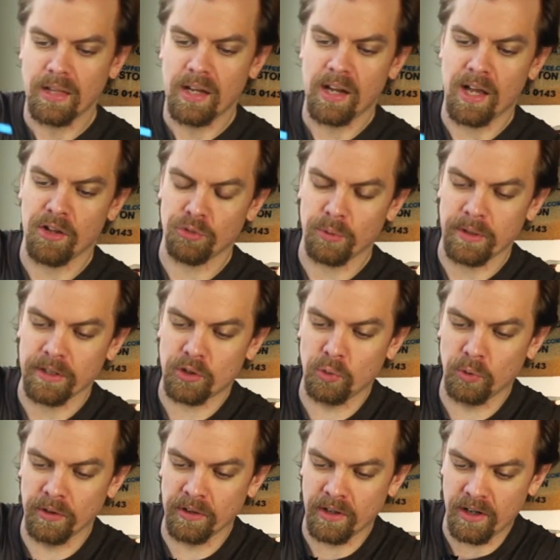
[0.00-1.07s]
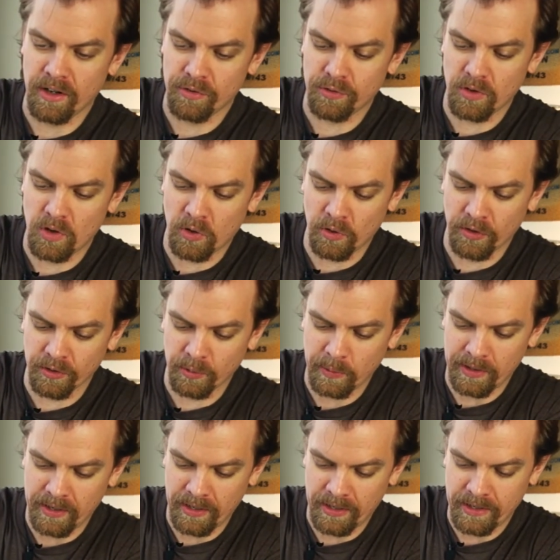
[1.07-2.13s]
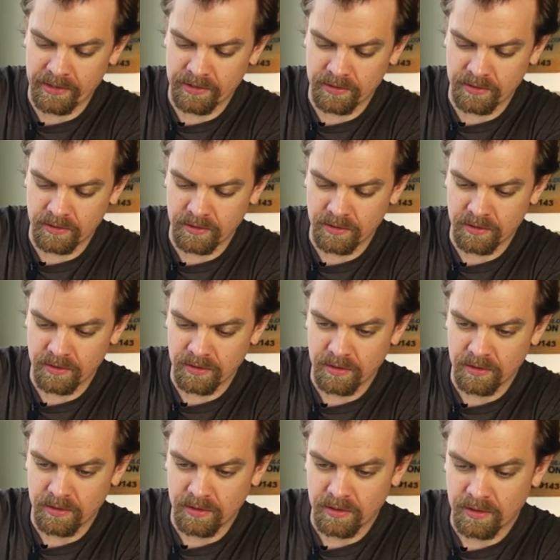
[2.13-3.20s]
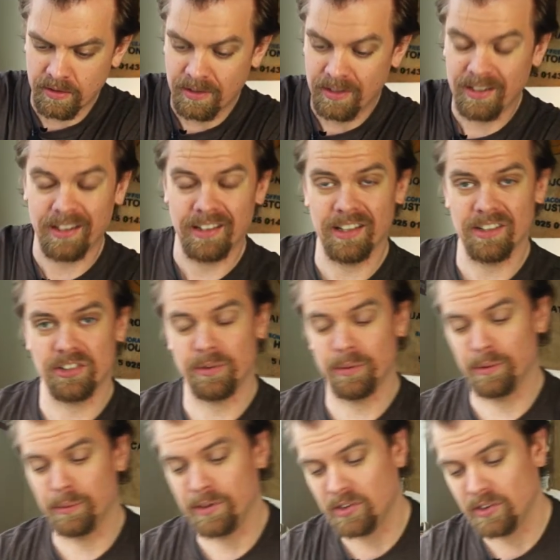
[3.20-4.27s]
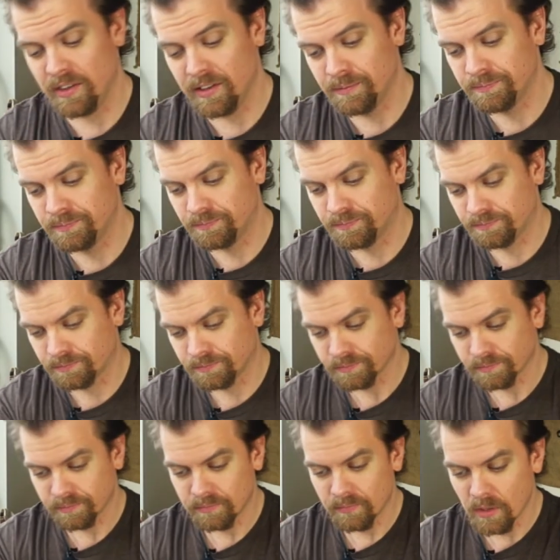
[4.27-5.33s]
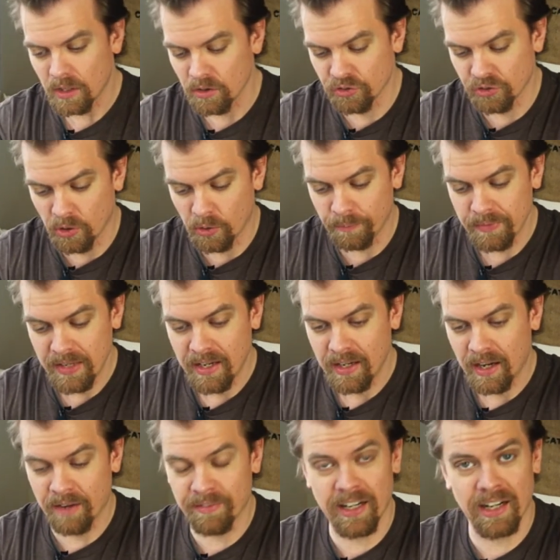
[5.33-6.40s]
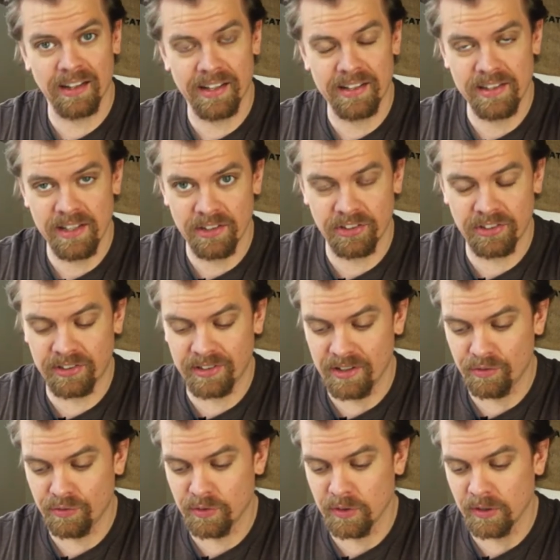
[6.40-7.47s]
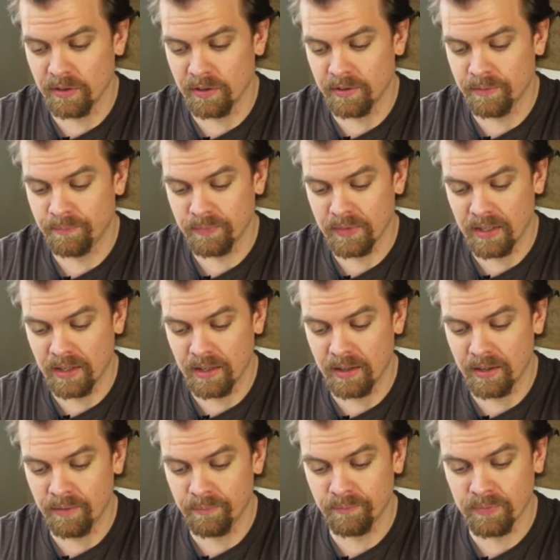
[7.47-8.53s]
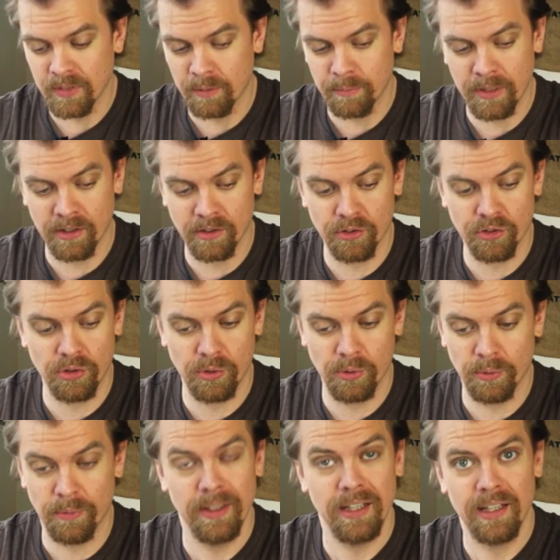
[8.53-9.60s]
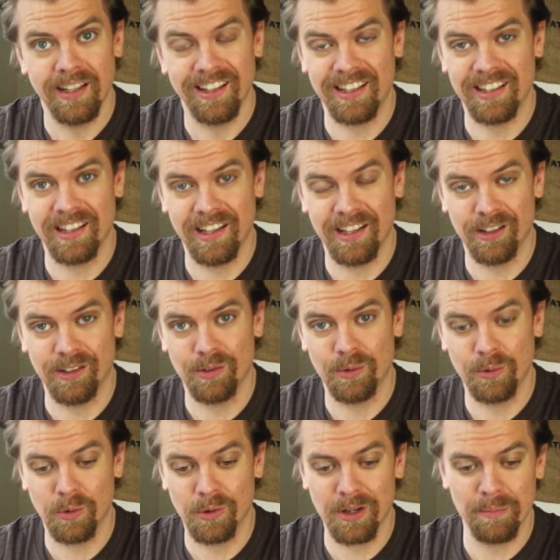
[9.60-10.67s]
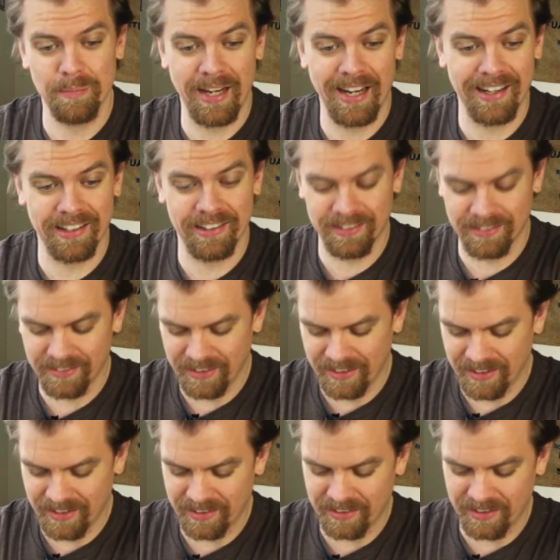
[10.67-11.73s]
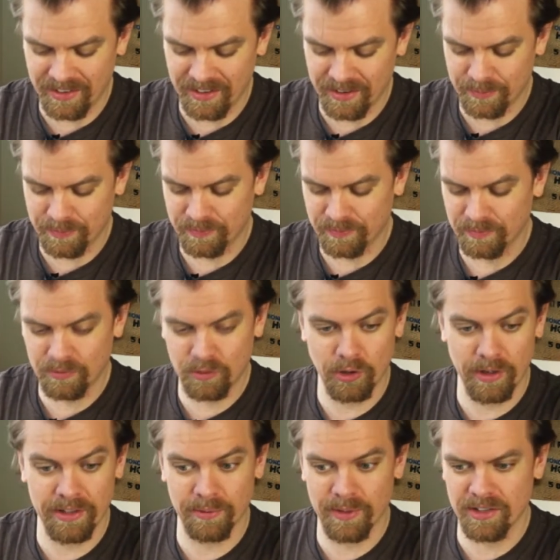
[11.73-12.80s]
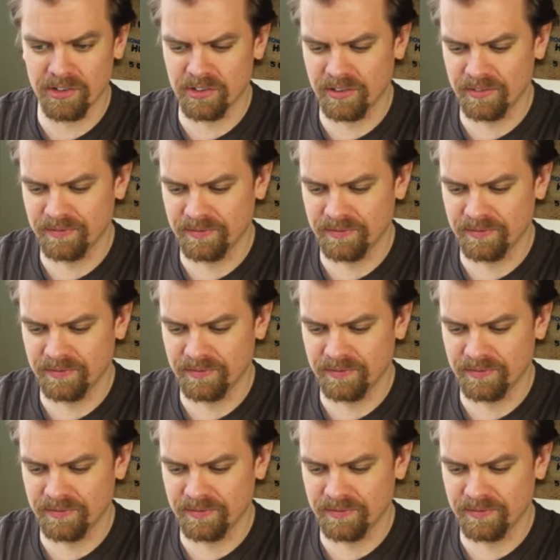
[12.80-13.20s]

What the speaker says: I just want to cool it off all the way and then see what we see. So I'm going to let this sit for a minute or two, and then we'll come back and try the rest.